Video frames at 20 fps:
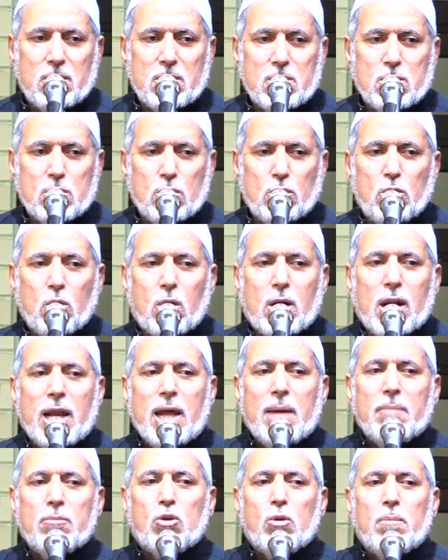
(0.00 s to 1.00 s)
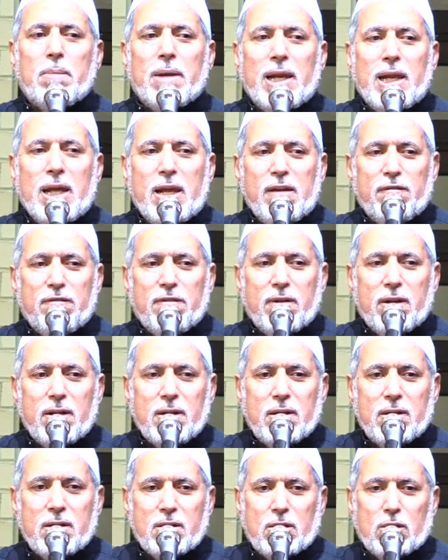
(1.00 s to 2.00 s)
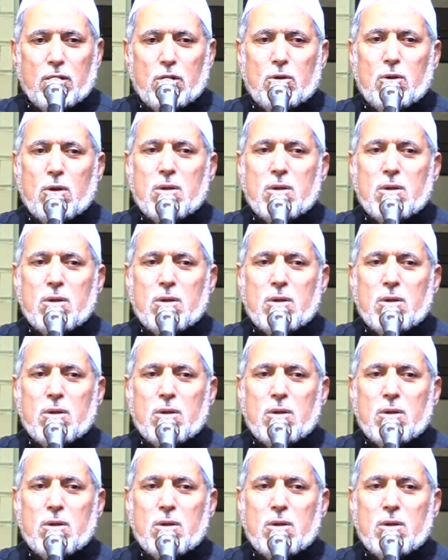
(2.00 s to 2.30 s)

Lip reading: So you claim to believe, you